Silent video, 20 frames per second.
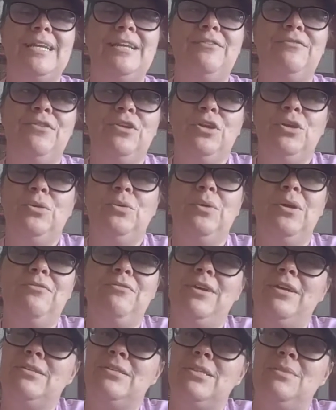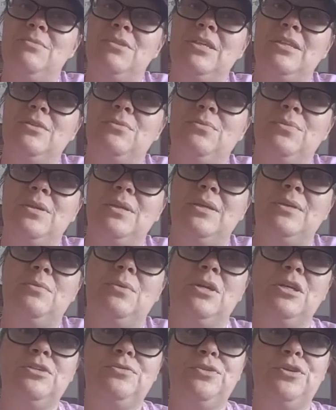And if you have found something that really
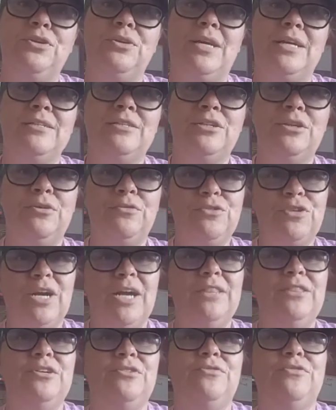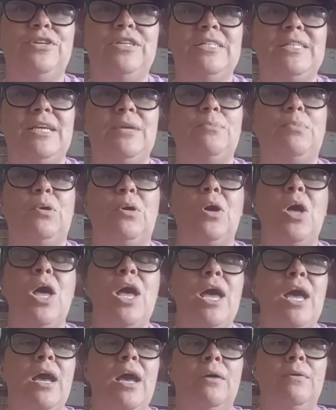works for you guys and you've tried their free sample,
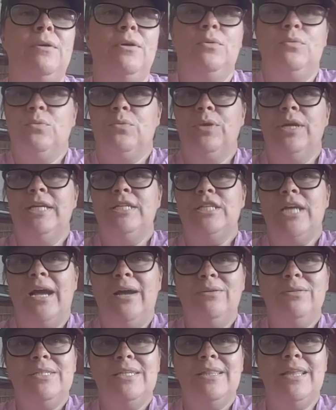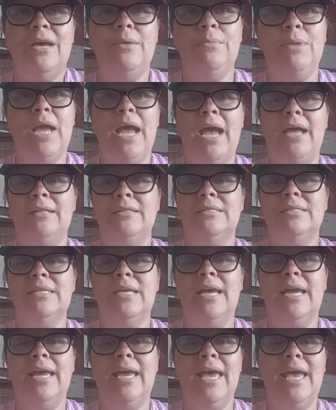reach out to them and
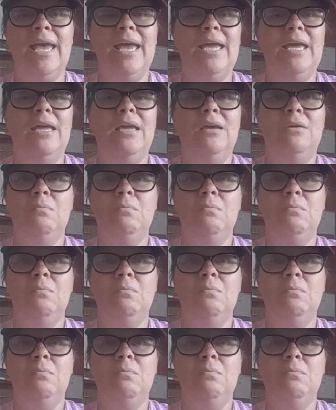say, hey,